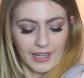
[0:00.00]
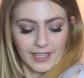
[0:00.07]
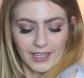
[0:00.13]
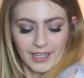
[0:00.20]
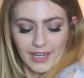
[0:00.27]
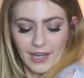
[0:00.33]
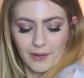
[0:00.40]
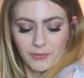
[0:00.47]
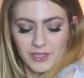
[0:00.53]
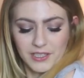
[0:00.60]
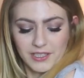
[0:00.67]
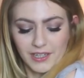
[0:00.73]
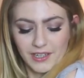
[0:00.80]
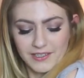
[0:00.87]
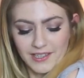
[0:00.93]
like a clip
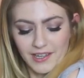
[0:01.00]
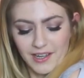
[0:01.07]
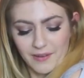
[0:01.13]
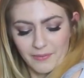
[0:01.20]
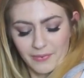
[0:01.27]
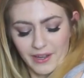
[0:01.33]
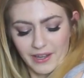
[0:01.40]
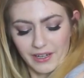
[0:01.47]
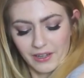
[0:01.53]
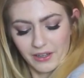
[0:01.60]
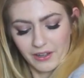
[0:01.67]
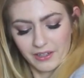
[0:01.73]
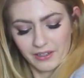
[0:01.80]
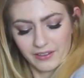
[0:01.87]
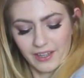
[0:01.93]
which does up and a
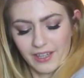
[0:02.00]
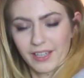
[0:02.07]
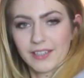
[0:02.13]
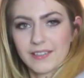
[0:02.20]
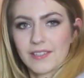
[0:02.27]
hook thing.